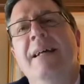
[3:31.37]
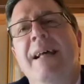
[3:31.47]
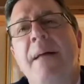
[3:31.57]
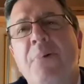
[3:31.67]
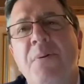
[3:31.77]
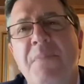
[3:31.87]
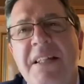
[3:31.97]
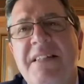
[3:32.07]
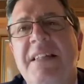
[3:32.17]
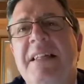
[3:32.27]
God
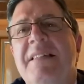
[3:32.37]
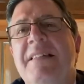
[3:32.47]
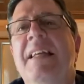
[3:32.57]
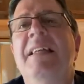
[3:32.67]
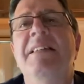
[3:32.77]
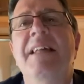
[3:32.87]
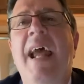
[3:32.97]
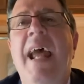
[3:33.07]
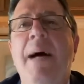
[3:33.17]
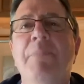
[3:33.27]
permits these things to
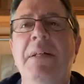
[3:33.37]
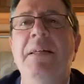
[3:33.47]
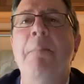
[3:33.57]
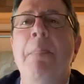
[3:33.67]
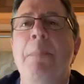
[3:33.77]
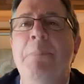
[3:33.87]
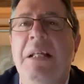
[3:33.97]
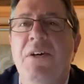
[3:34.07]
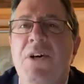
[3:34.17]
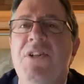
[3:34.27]
happen
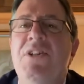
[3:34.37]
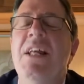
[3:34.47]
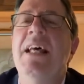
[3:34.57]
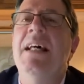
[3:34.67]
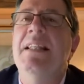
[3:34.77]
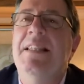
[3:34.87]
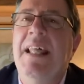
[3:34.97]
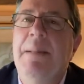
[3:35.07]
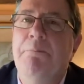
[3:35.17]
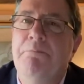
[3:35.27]
because
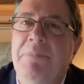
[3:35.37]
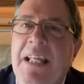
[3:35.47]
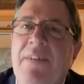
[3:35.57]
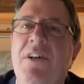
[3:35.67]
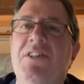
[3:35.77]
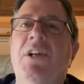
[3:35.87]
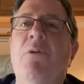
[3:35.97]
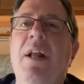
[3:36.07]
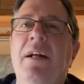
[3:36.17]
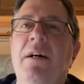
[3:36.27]
they give us a
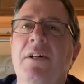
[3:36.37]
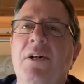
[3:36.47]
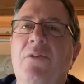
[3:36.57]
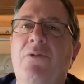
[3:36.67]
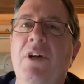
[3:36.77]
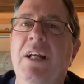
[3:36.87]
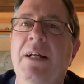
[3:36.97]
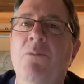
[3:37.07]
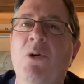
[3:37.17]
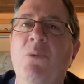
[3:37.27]
great hunger for
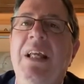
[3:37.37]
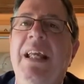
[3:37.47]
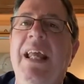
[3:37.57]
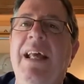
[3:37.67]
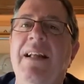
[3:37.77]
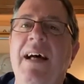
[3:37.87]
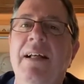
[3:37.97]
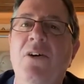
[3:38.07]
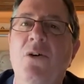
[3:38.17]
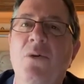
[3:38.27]
him. When we
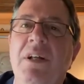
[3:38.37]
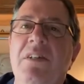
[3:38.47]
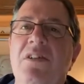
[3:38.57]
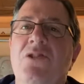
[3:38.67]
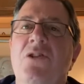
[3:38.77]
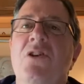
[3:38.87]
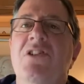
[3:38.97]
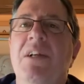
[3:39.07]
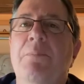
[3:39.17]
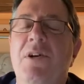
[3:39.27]
cannot go into
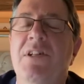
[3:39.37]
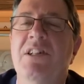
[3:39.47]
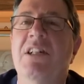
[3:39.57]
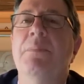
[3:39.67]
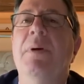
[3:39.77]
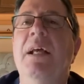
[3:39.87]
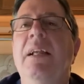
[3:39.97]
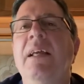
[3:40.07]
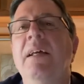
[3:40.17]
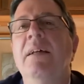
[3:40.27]
church and
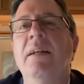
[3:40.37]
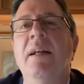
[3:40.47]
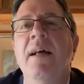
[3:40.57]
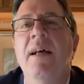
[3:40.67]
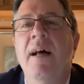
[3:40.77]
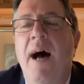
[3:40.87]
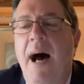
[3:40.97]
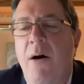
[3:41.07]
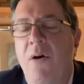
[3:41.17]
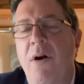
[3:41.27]
participate in
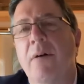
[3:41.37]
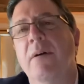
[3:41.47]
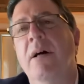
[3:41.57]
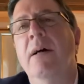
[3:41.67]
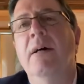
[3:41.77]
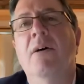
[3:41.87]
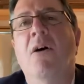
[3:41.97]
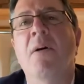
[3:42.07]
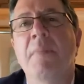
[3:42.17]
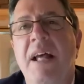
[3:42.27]

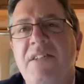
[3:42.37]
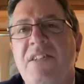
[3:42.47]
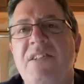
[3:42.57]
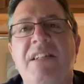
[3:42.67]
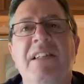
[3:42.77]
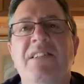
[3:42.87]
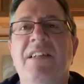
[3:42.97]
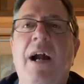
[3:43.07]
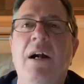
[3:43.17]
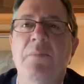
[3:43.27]
our masses and the
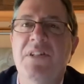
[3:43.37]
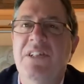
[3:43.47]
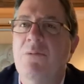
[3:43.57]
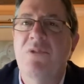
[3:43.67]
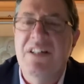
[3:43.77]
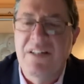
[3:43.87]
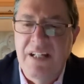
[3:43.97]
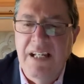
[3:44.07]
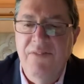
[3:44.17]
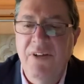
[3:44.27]
sacraments and
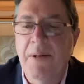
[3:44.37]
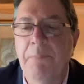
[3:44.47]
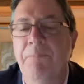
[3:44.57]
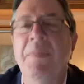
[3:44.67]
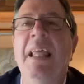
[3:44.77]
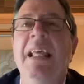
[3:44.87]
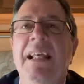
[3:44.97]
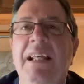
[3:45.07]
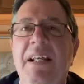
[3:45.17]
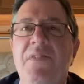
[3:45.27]
receive him,
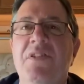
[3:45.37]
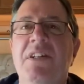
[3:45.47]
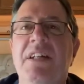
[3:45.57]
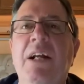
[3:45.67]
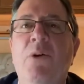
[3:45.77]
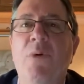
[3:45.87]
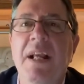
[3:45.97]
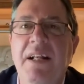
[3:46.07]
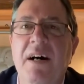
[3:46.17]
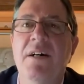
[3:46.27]
it gives us a
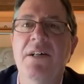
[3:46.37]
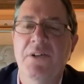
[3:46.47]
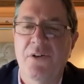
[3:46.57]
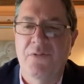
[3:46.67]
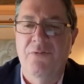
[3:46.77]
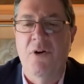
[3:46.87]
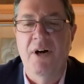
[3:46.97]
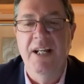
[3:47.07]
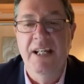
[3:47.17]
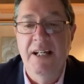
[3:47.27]
great hunger for
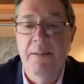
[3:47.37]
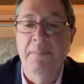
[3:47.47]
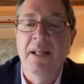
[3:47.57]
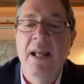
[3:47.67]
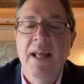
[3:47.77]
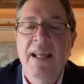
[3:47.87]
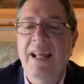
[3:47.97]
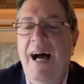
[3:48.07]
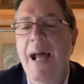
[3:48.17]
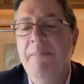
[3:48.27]
him.
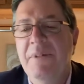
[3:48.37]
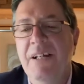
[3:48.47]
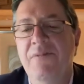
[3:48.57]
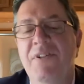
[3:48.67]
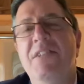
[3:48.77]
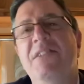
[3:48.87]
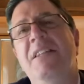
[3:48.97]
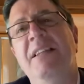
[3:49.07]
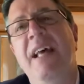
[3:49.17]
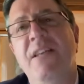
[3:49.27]
I'm convinced
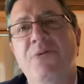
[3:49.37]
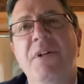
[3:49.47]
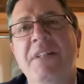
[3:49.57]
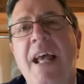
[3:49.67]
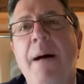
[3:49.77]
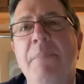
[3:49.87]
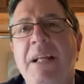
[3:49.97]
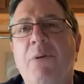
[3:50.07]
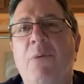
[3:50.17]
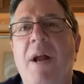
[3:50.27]
that that's what's
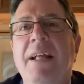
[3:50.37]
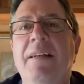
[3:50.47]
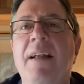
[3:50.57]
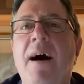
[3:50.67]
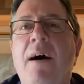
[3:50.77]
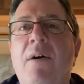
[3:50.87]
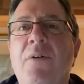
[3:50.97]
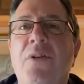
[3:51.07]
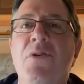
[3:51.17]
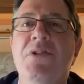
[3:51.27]
happening right
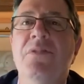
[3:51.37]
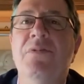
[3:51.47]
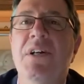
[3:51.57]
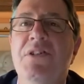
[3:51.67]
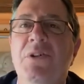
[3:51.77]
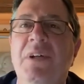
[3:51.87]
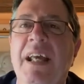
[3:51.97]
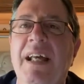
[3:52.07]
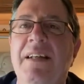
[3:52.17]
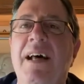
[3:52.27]
now. Those of us who
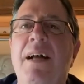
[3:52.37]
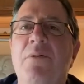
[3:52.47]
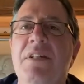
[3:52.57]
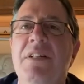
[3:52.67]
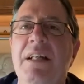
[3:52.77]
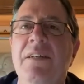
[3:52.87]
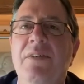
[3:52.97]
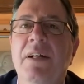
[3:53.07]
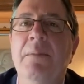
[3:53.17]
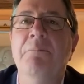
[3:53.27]
cannot receive
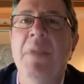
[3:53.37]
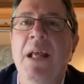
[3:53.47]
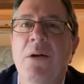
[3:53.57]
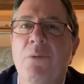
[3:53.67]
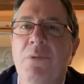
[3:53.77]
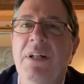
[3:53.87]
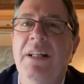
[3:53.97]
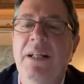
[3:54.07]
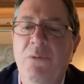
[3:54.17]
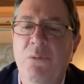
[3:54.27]
him
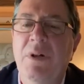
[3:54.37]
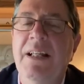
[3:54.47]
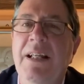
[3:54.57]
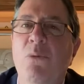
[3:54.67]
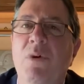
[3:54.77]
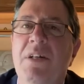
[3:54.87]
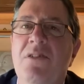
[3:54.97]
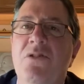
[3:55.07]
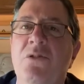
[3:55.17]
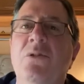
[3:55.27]
really, really want
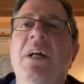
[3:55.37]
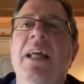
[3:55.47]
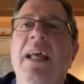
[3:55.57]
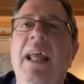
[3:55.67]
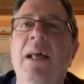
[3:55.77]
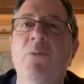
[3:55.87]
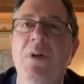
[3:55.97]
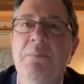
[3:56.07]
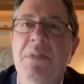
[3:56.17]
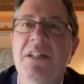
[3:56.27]
to, and
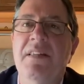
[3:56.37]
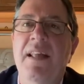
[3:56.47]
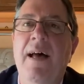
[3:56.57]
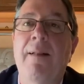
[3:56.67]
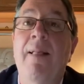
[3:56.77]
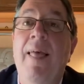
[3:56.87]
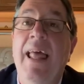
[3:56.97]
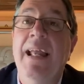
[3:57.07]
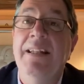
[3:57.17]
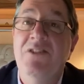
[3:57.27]
we miss that.
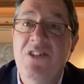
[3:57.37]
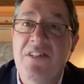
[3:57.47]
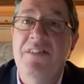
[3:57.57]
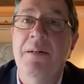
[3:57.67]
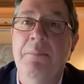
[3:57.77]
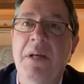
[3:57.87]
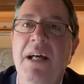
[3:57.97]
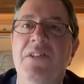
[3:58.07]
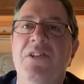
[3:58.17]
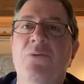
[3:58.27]
And just
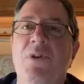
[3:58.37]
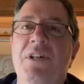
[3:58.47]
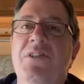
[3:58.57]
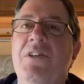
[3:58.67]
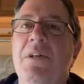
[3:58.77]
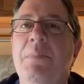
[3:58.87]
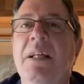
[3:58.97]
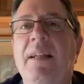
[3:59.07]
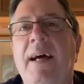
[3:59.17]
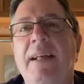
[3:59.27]
imagine what it's going to be
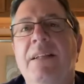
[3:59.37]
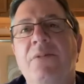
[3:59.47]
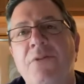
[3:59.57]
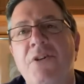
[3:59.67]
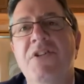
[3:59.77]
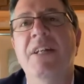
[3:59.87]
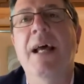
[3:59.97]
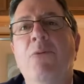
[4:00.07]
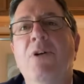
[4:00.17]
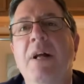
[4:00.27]
like the first
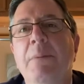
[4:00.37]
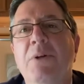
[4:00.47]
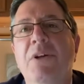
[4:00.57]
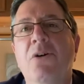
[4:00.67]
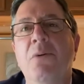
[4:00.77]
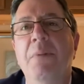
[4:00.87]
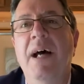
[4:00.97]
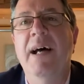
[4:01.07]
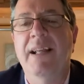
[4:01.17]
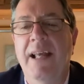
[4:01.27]
we're able to go
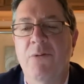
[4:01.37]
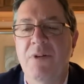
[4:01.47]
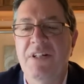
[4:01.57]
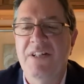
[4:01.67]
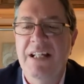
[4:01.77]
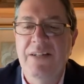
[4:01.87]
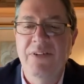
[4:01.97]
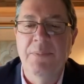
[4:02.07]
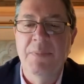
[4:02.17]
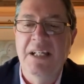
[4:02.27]
back and receive
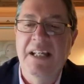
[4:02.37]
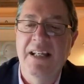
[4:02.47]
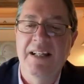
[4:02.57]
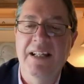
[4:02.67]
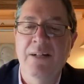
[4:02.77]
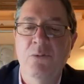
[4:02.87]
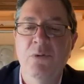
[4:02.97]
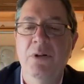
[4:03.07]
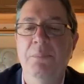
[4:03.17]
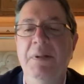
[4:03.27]
him again. It
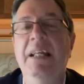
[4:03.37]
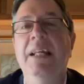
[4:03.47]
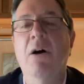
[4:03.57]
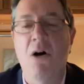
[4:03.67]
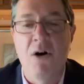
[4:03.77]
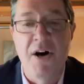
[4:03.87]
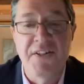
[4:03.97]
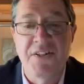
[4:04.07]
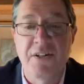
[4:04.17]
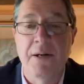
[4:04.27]
will be
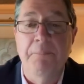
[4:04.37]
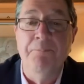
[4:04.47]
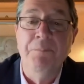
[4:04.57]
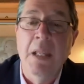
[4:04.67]
awesome.